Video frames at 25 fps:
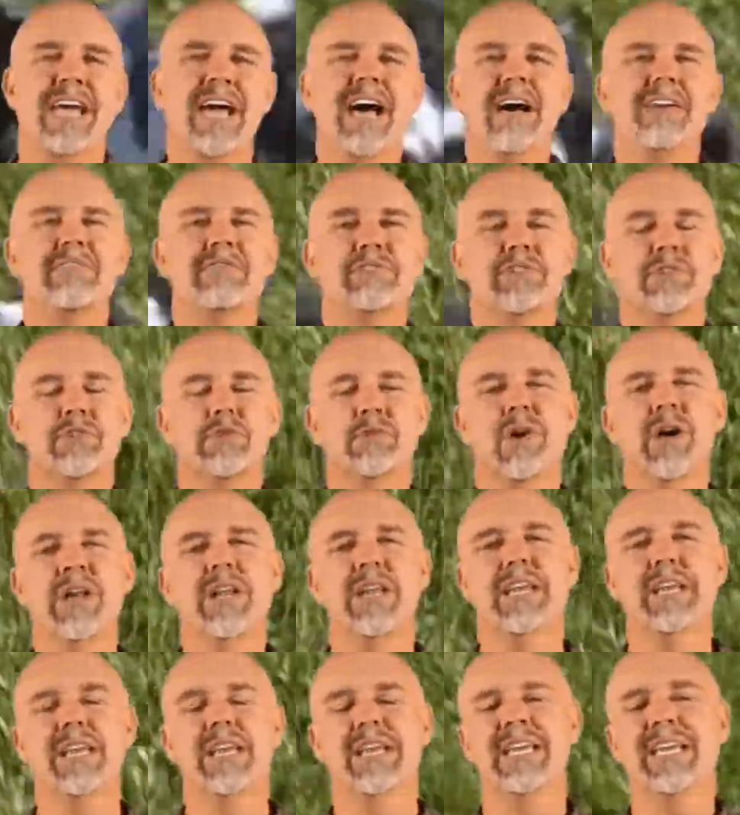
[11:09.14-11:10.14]
after
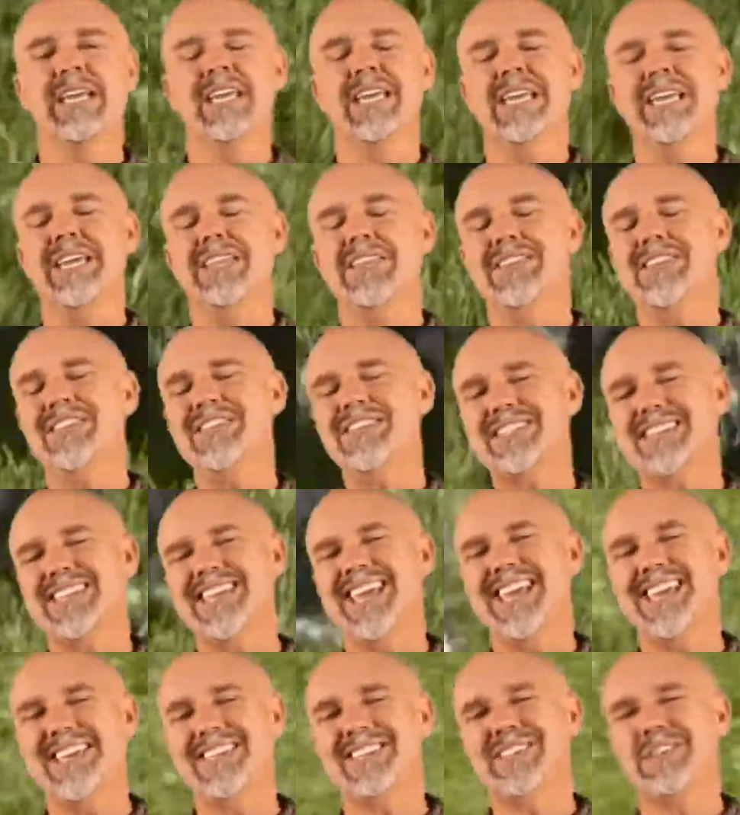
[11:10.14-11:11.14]
running. In this
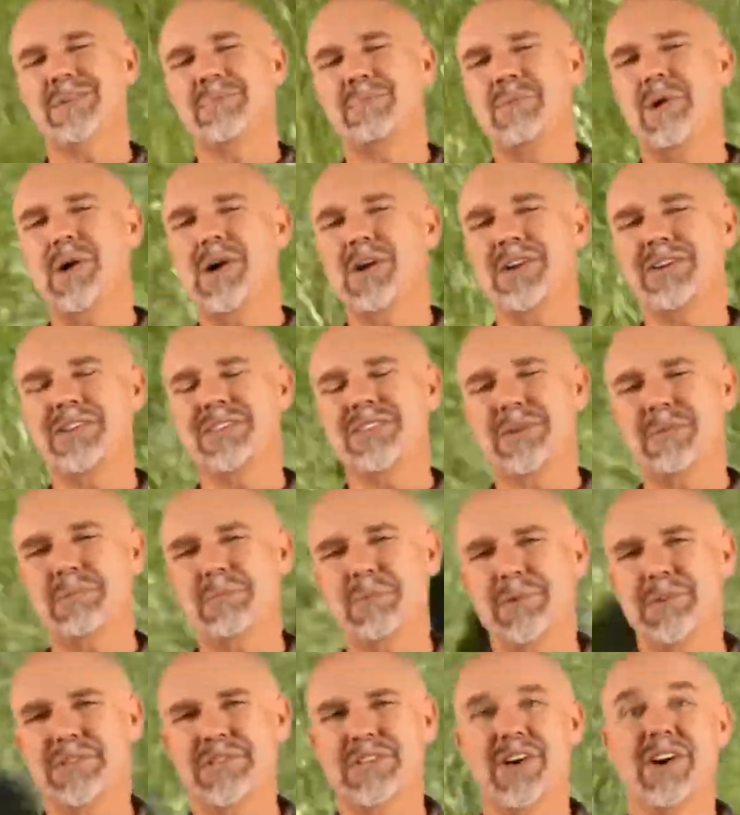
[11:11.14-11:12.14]
case, the
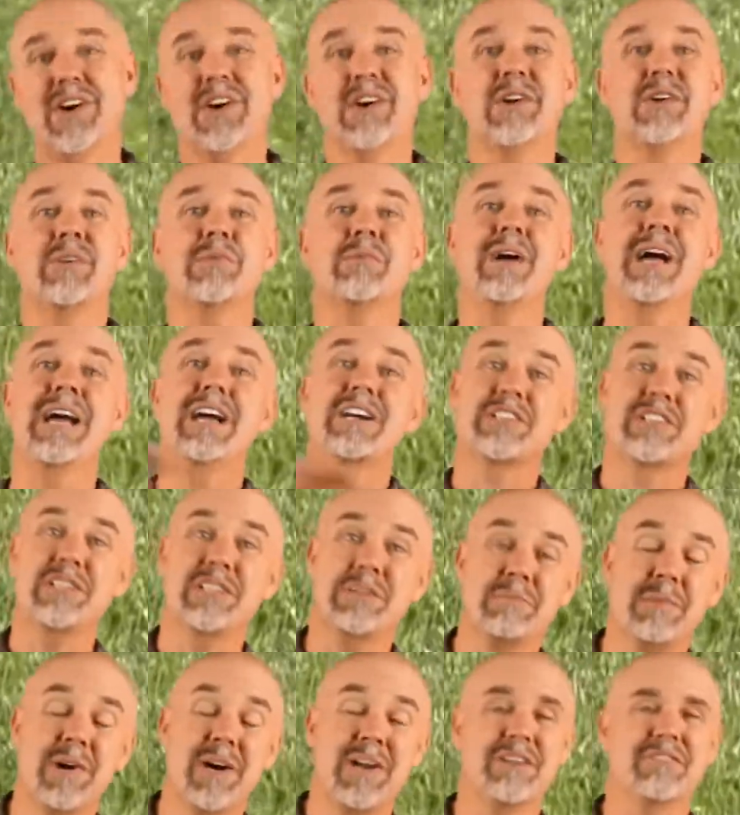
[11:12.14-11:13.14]
participles are actually
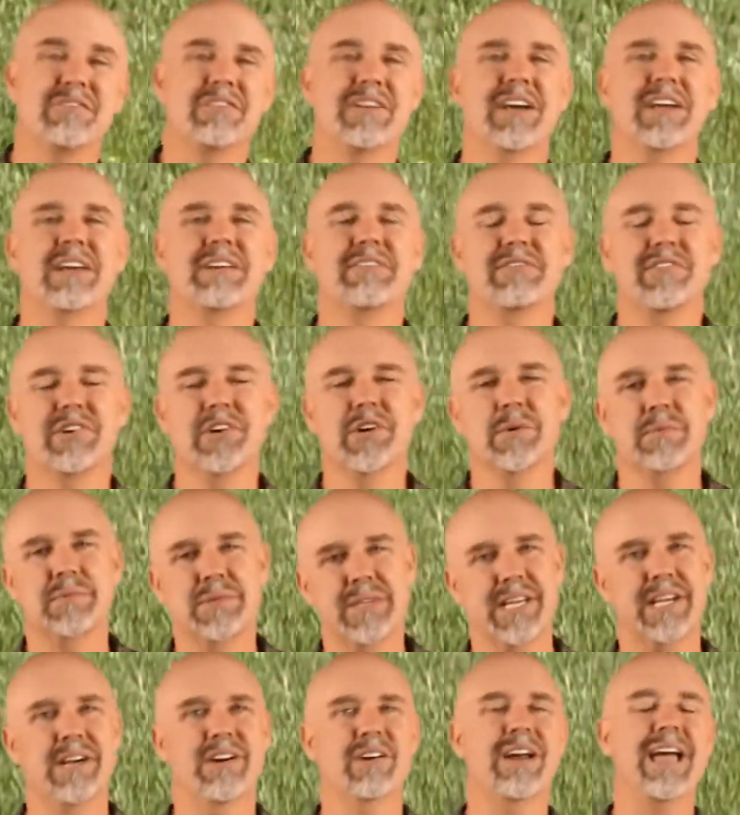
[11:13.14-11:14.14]
modifying verbs.
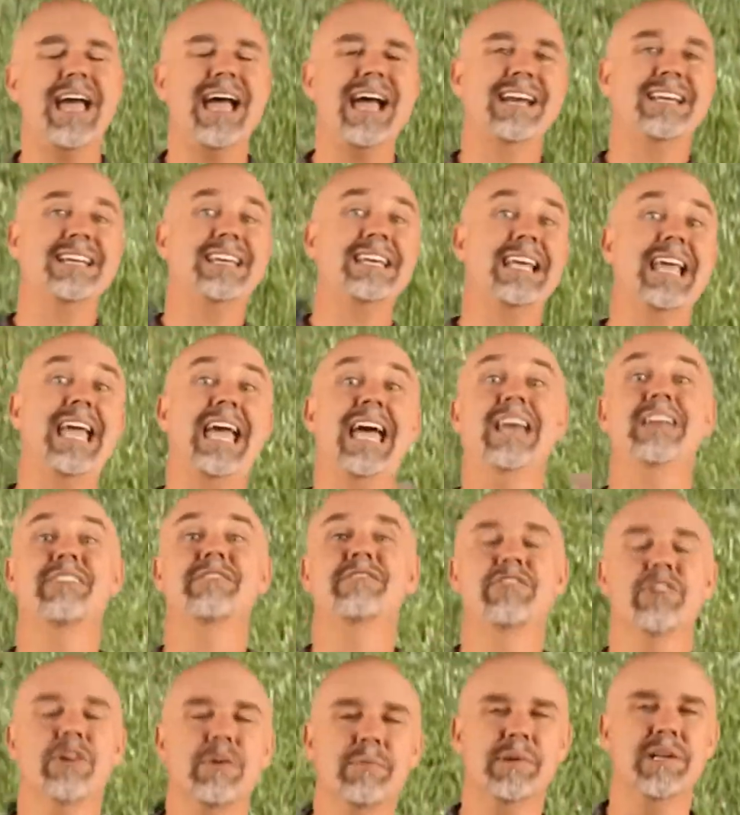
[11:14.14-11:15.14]
They are acting
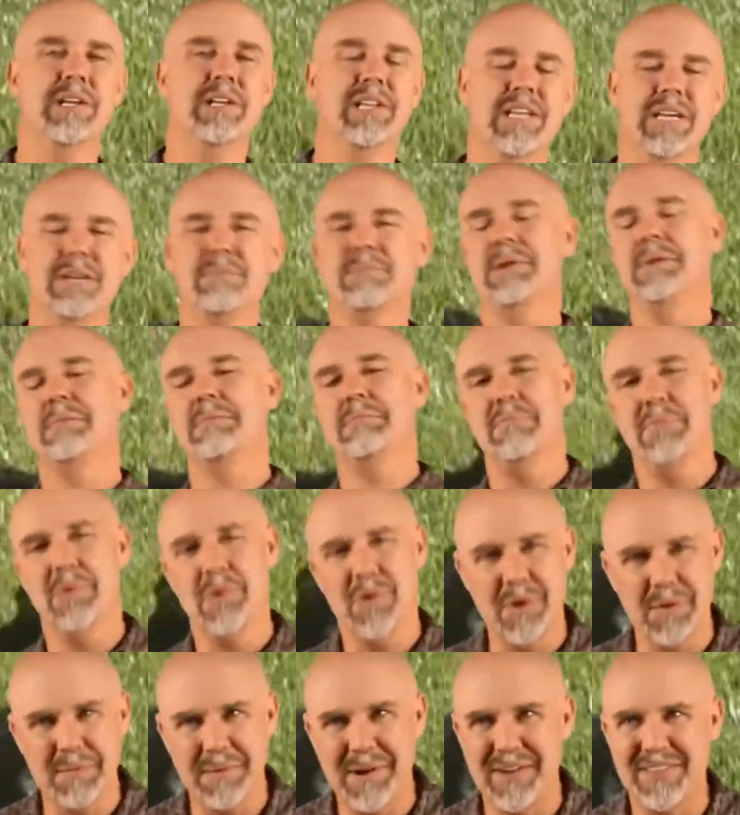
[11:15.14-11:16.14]
adverbially, but
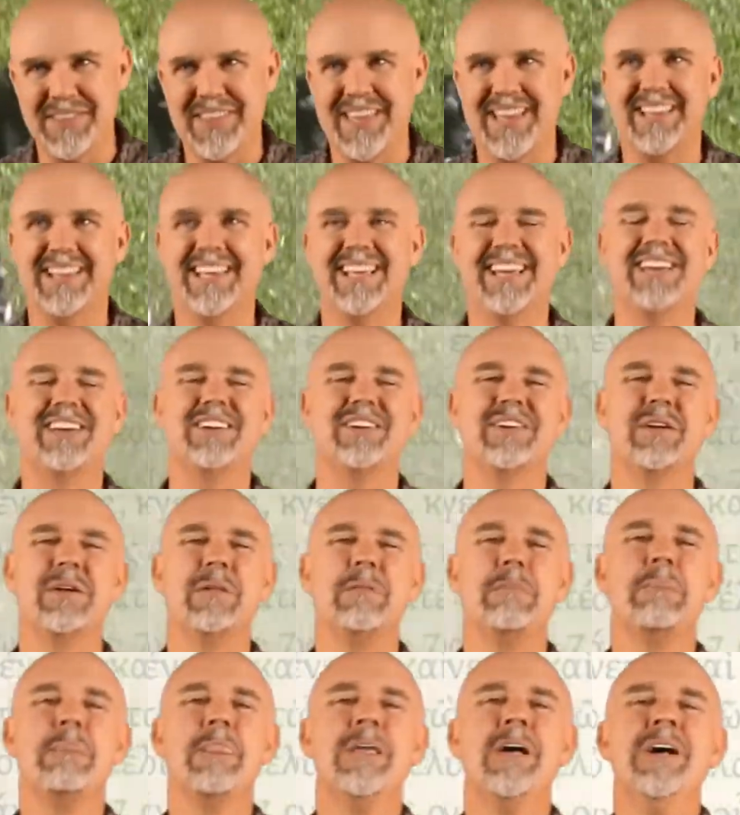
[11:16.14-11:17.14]
more about that later.
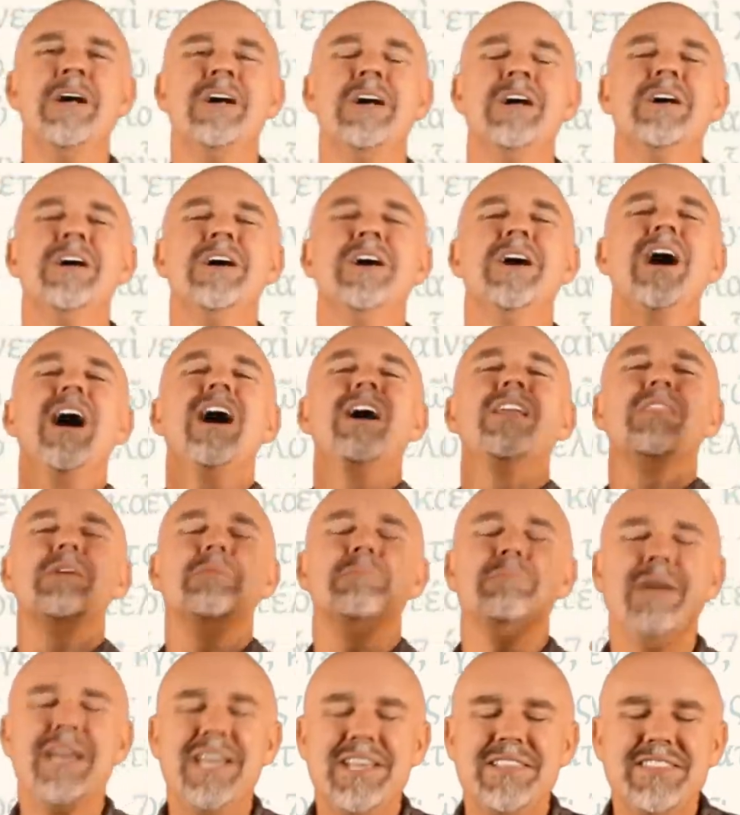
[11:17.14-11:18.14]
The
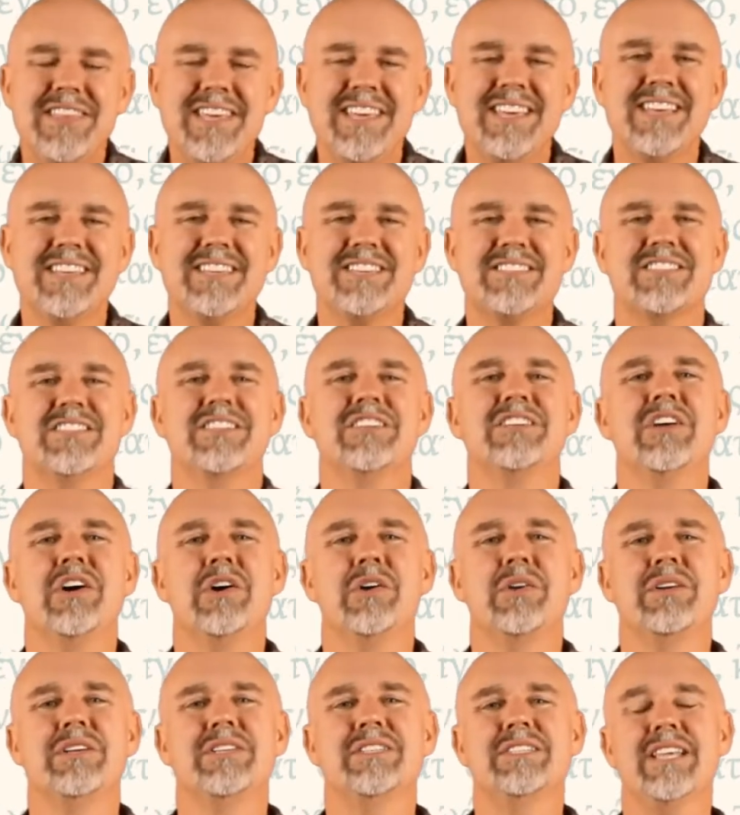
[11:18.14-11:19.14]
main thing is to
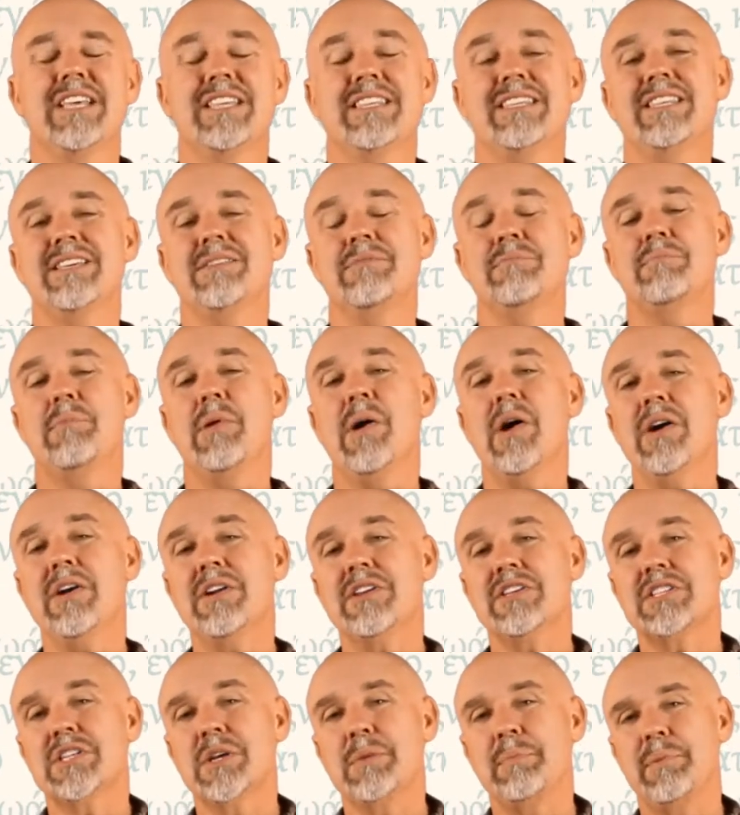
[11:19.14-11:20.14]
notice that the
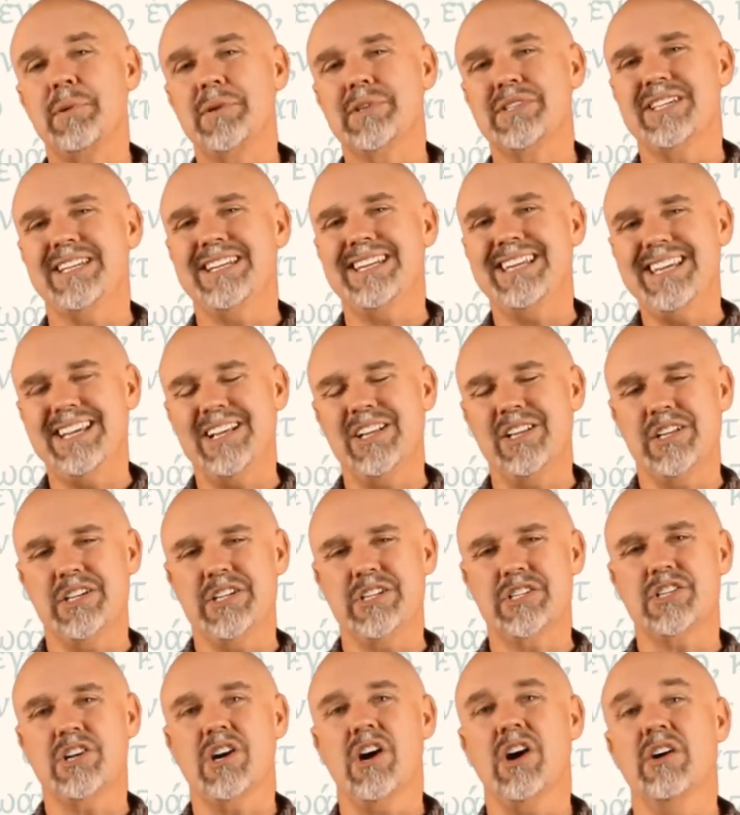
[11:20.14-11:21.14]
participles in
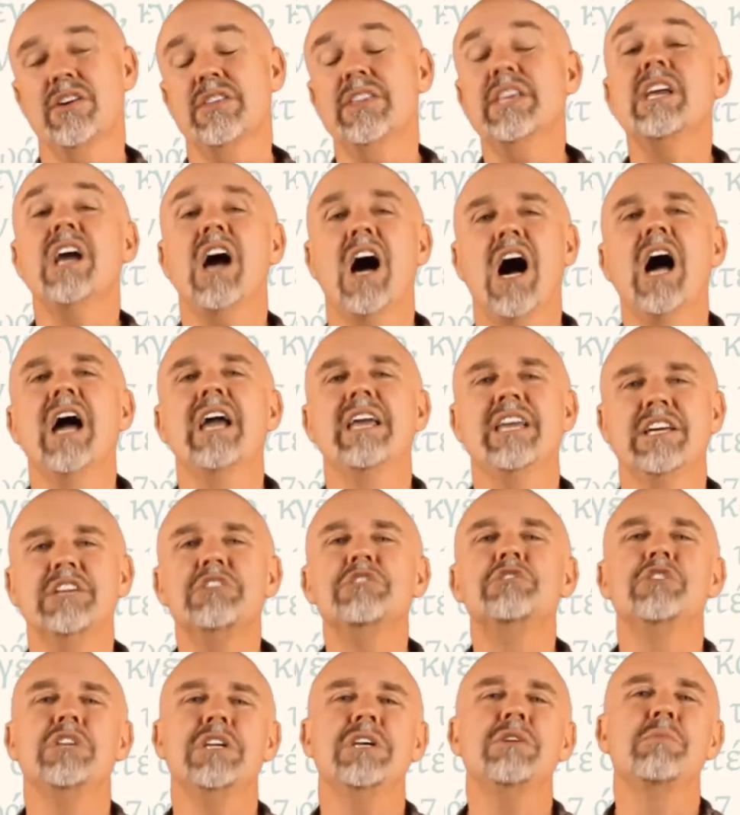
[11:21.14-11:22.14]
English are the
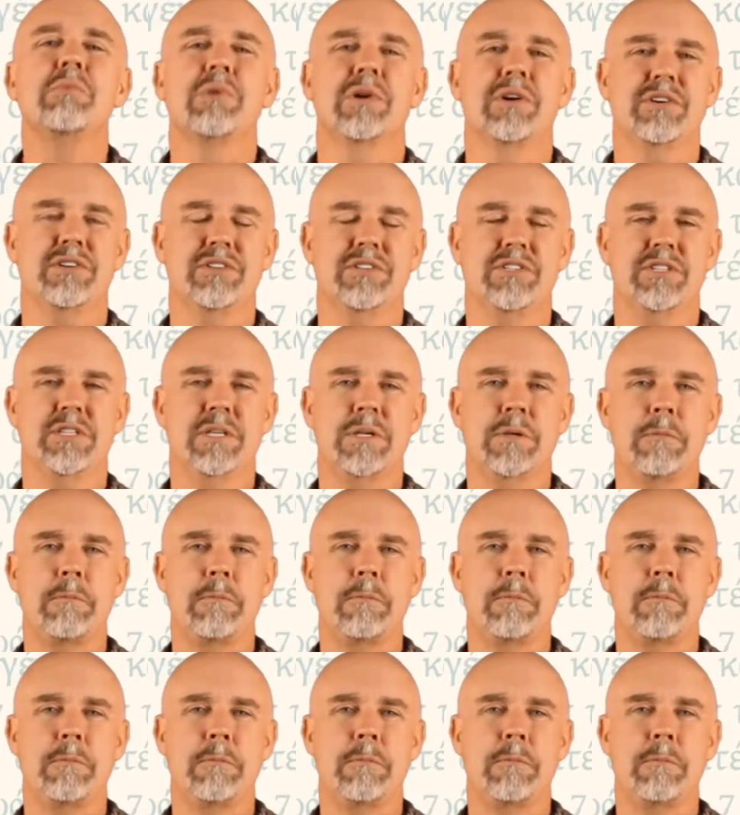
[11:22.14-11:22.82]
ing words.